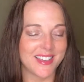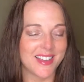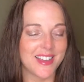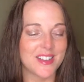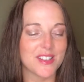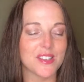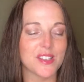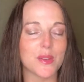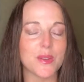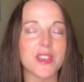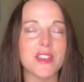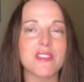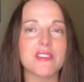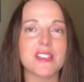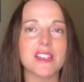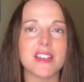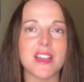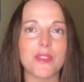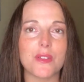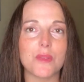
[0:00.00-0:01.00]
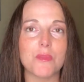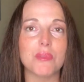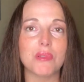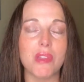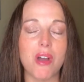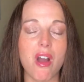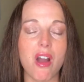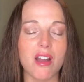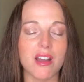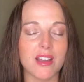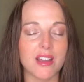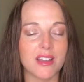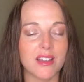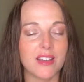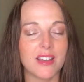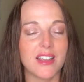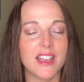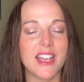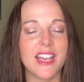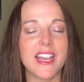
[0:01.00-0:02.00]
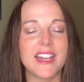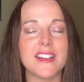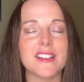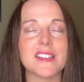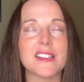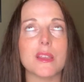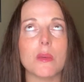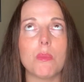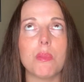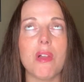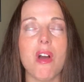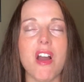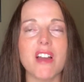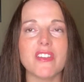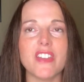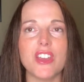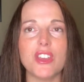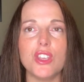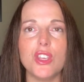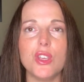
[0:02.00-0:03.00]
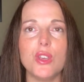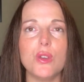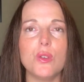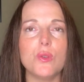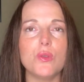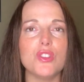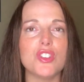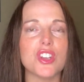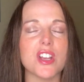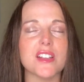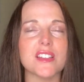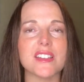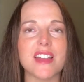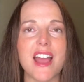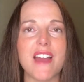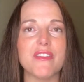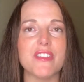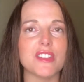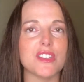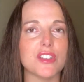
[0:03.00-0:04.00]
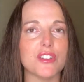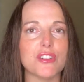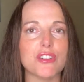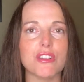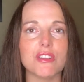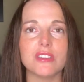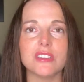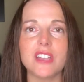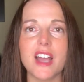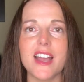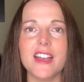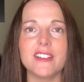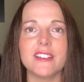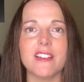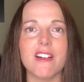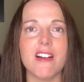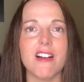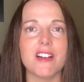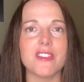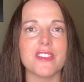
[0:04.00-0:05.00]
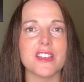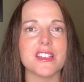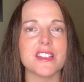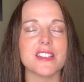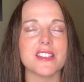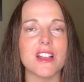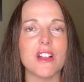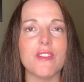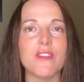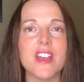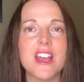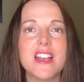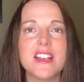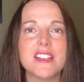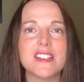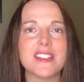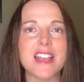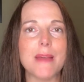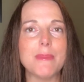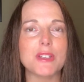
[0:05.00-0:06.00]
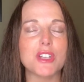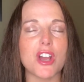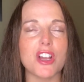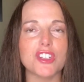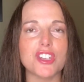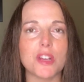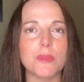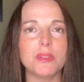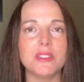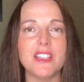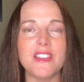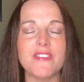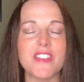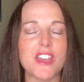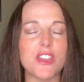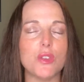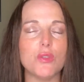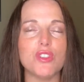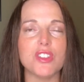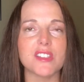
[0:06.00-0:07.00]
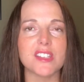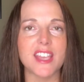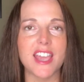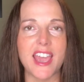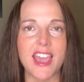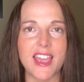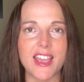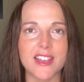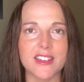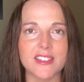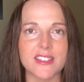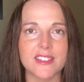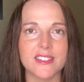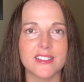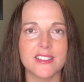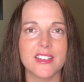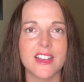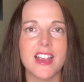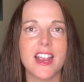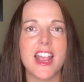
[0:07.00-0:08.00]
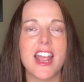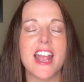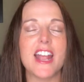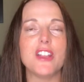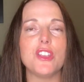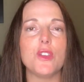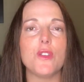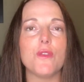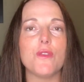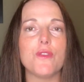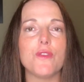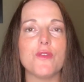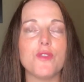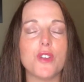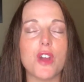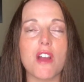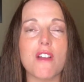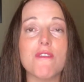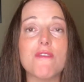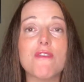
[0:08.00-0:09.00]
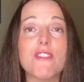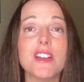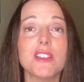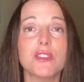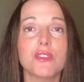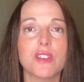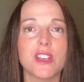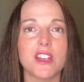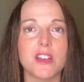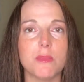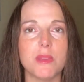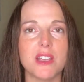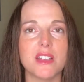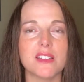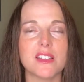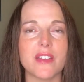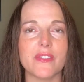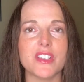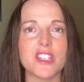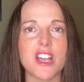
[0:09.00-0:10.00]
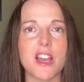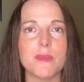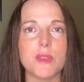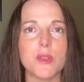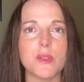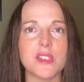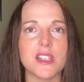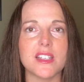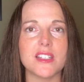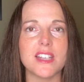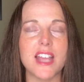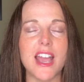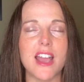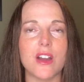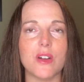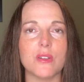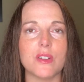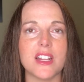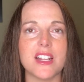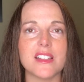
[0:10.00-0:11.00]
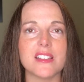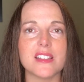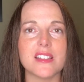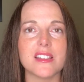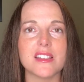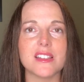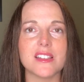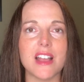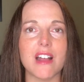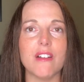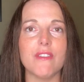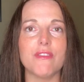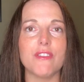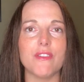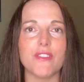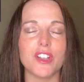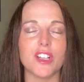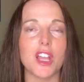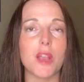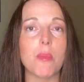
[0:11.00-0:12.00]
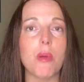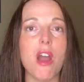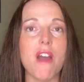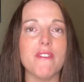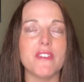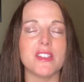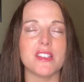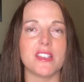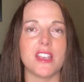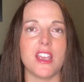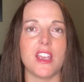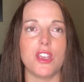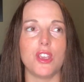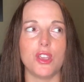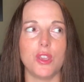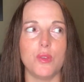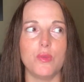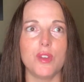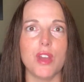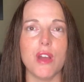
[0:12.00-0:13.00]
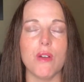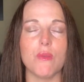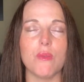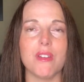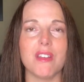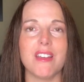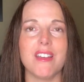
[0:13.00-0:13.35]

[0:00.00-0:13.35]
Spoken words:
So here's another block. And it's the block that you just have this internal dialogue, this self-sabotaging belief that you just can't. And you are frustrated because every time you sit down, it's a self-fulfilling prophecy. You don't.